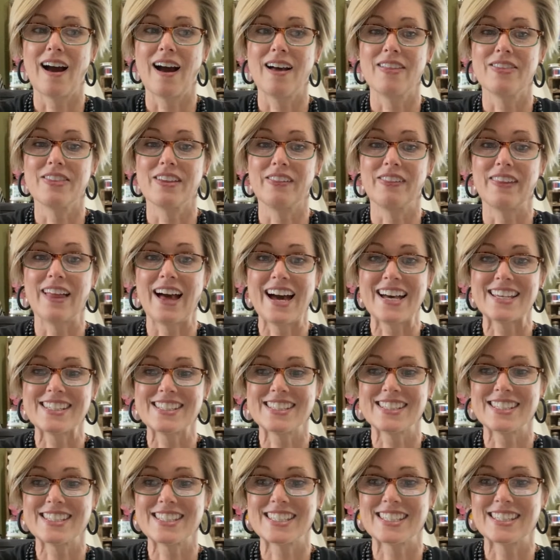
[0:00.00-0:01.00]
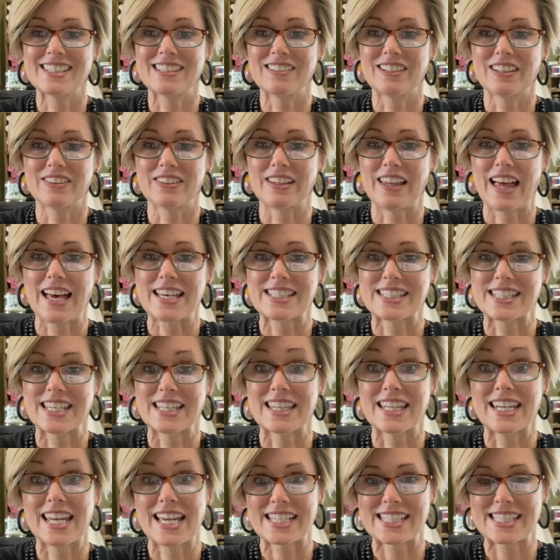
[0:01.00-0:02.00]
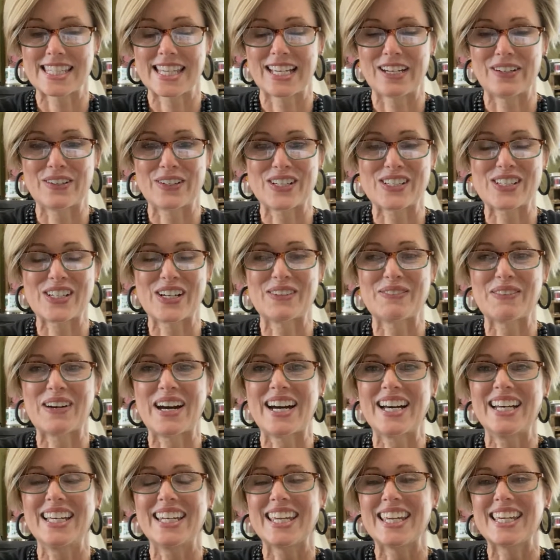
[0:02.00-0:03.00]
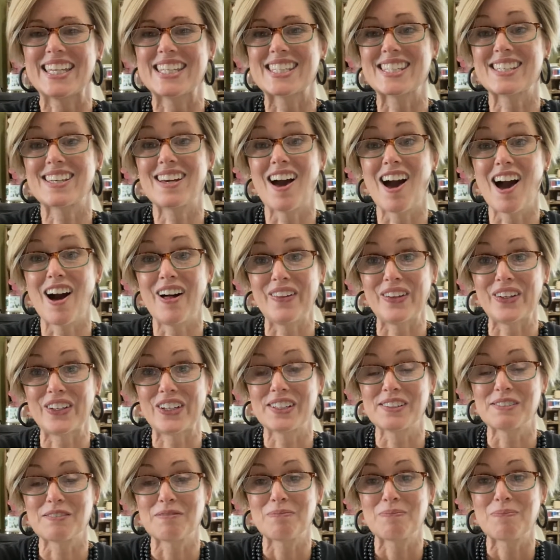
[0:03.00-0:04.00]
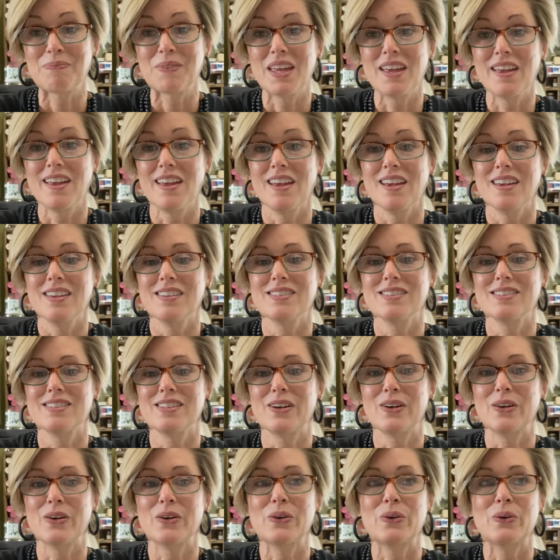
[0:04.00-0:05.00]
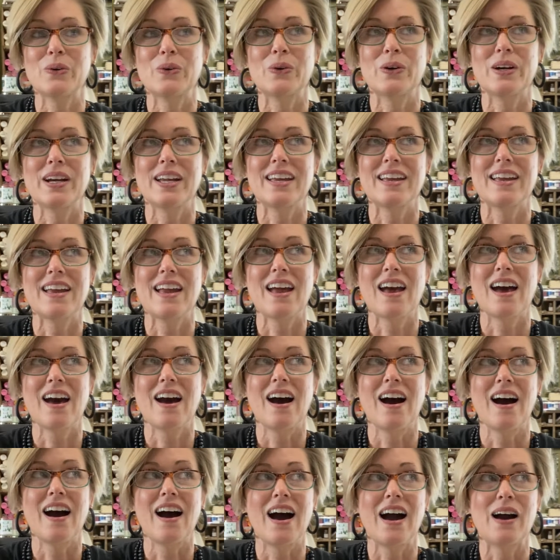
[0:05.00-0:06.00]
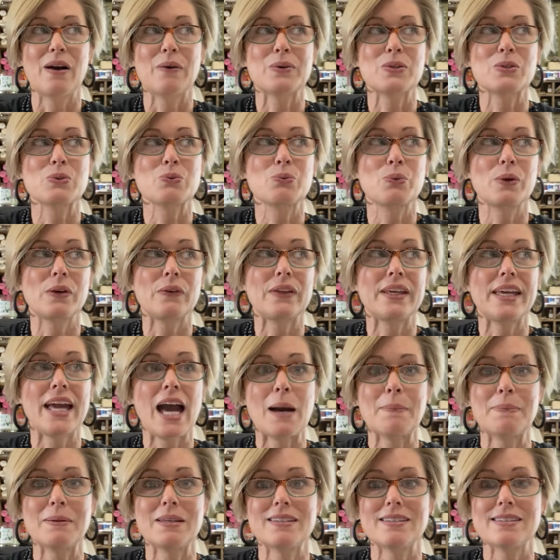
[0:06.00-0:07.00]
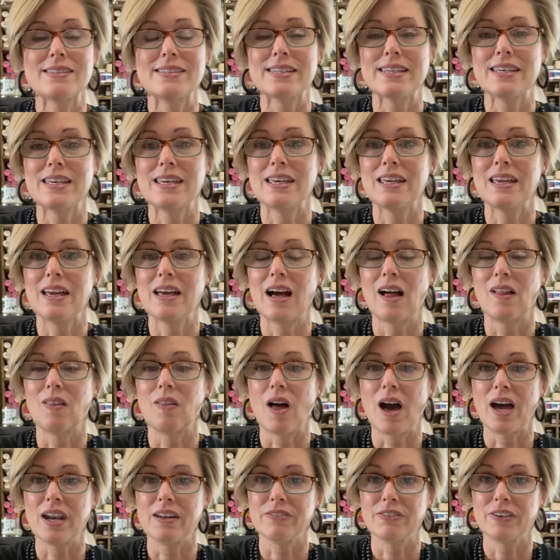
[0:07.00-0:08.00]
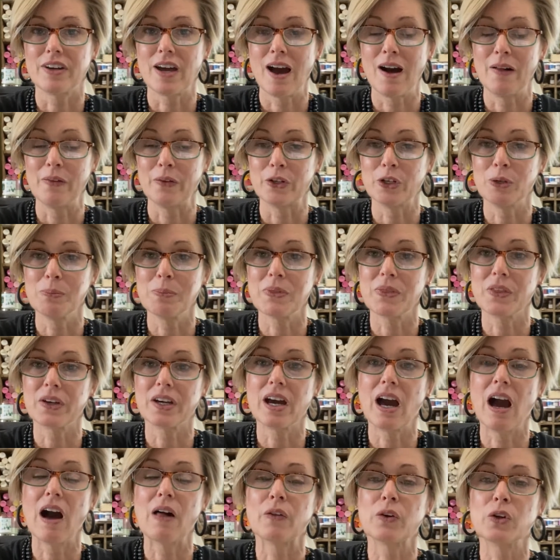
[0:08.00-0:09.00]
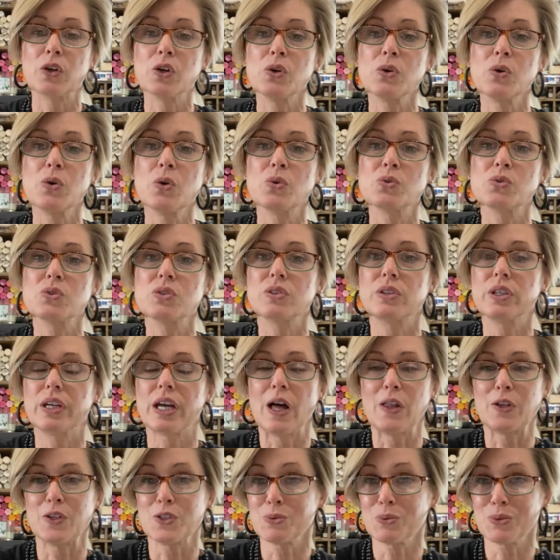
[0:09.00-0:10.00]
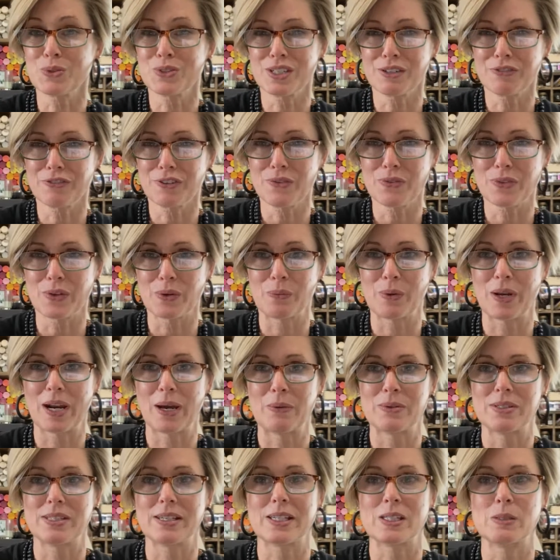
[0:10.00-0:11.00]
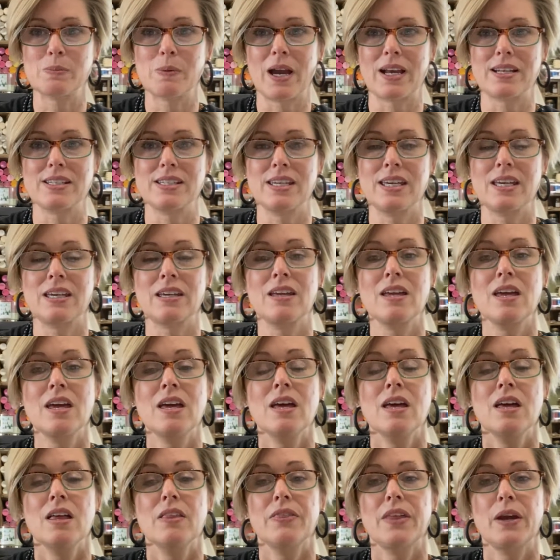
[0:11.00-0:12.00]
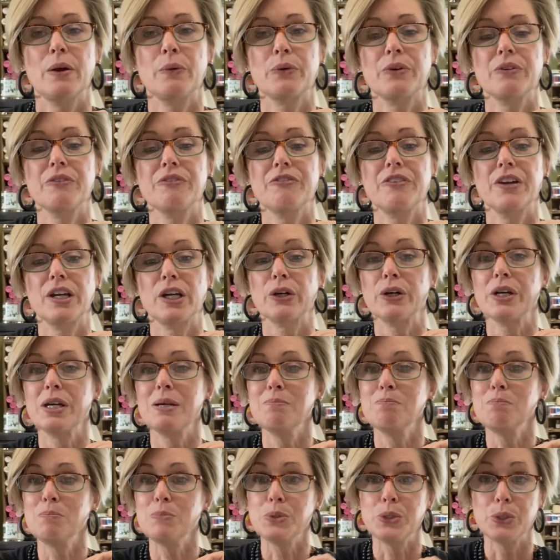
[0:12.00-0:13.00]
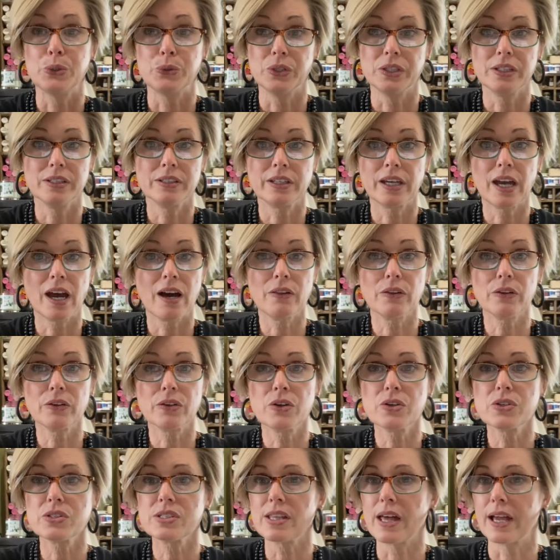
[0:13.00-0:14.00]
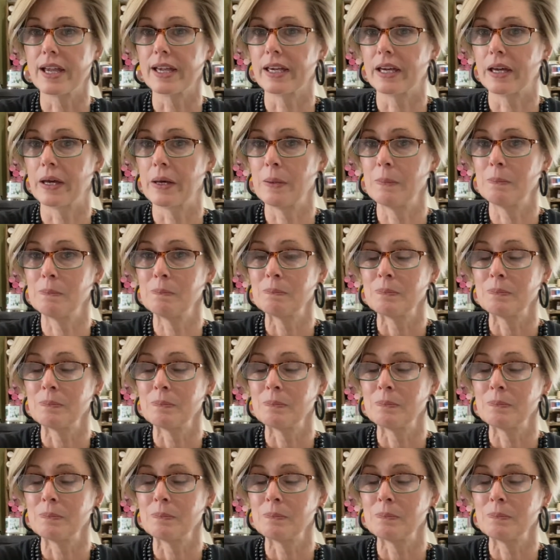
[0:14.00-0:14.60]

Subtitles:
The next thing I want to talk about is color. So I was really happy to see a lot of color, but the colors were different than what I was expecting. They were very muted colors, like a